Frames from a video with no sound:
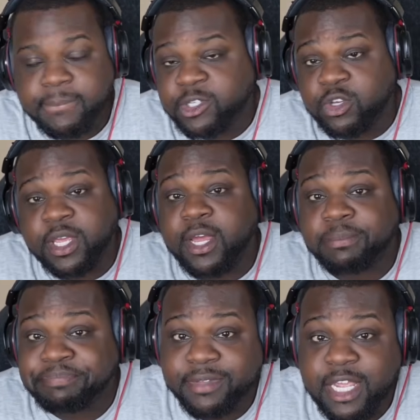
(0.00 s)
So yeah,
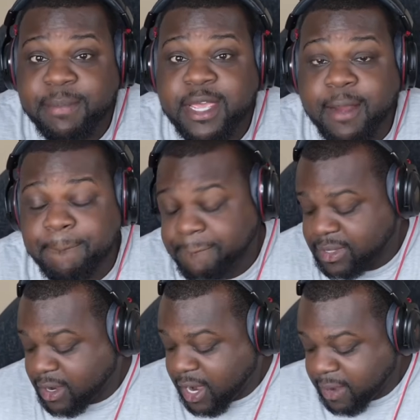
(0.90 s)
hit me up.
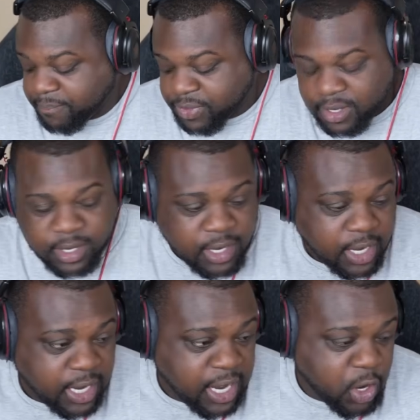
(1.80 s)
All right.
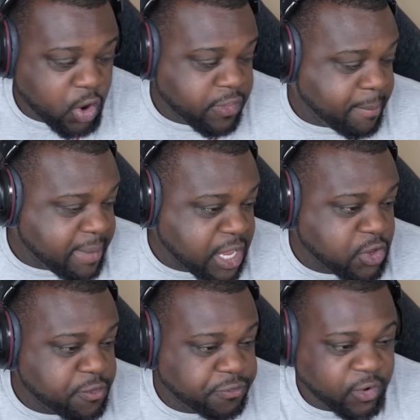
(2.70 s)
On the
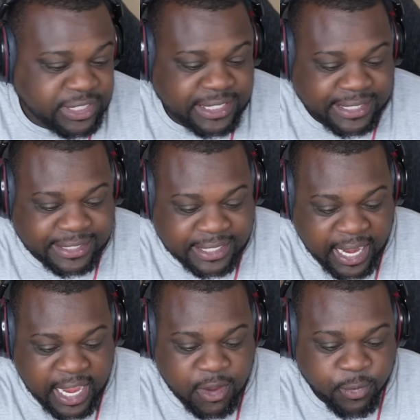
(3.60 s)
menu for
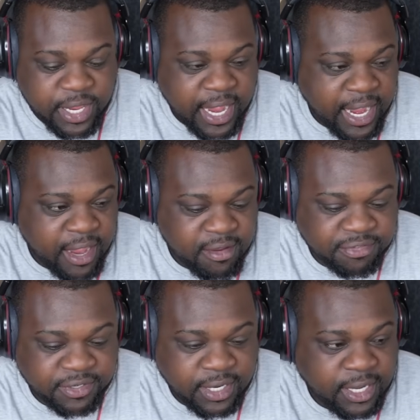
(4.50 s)
today, we have